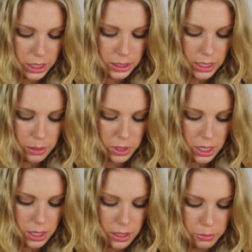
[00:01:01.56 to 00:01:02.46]

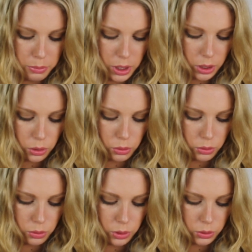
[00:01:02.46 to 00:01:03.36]
macadamia and
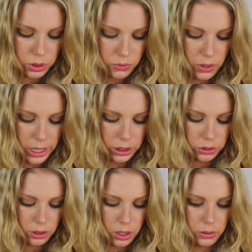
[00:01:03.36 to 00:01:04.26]
buckthorn oils for
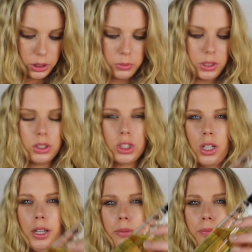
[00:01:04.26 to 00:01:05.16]
extra nourishment and
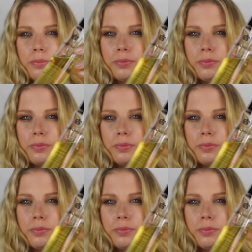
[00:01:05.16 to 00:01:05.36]
shine.